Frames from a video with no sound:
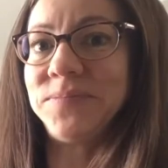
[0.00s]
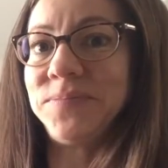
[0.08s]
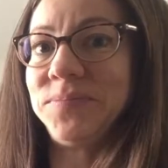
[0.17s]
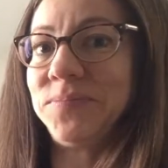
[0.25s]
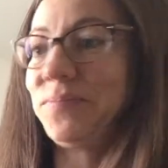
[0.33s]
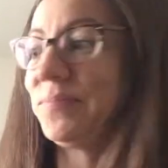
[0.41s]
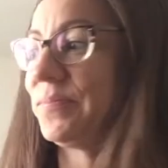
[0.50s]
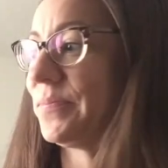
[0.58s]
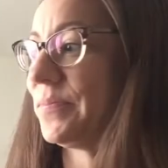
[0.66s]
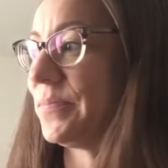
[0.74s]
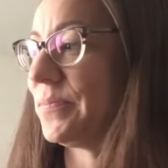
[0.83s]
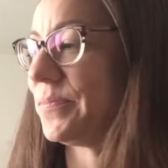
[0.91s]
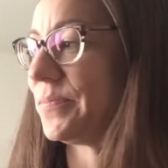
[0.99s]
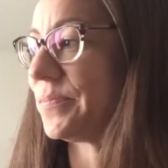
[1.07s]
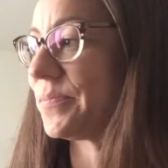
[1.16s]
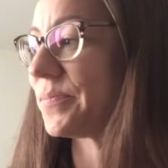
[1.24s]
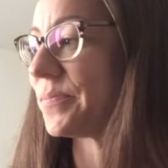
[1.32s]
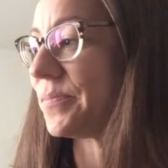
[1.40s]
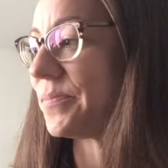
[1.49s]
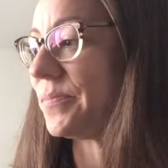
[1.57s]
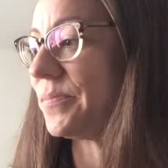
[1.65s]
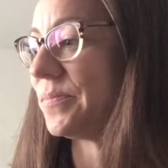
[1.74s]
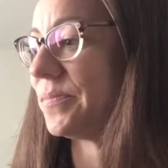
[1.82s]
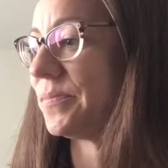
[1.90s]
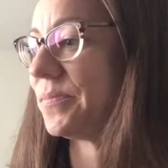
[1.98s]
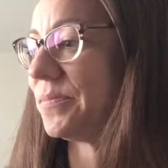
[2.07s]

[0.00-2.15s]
Nobody speaks.